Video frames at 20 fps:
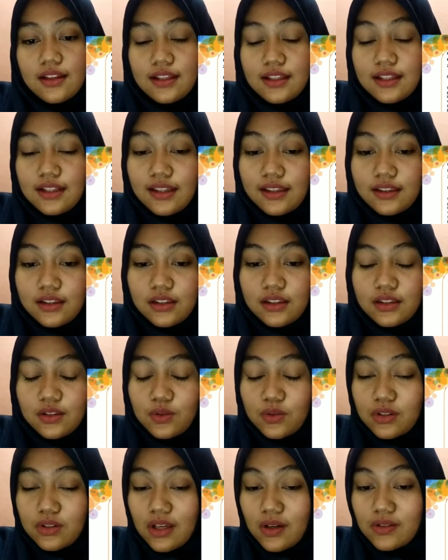
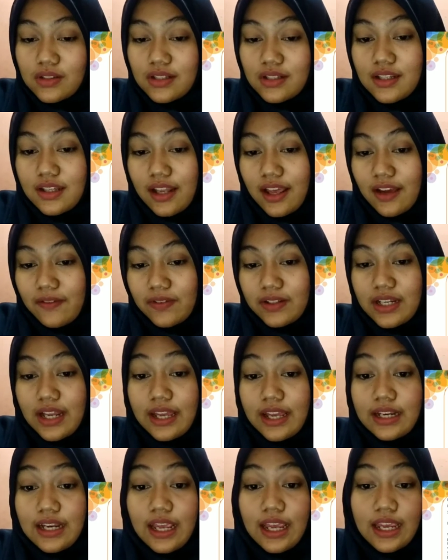2011
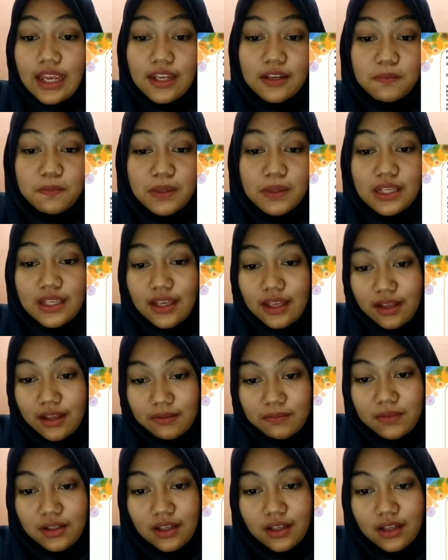at 8
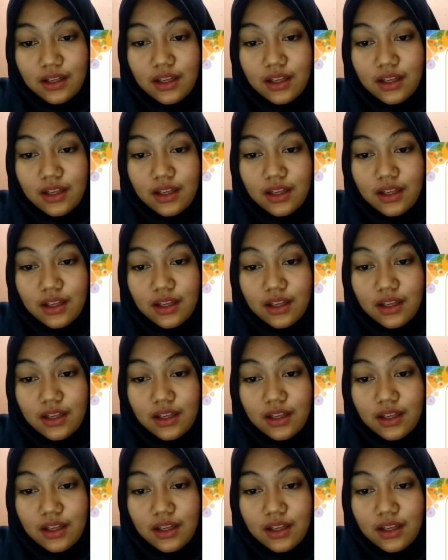p.m.?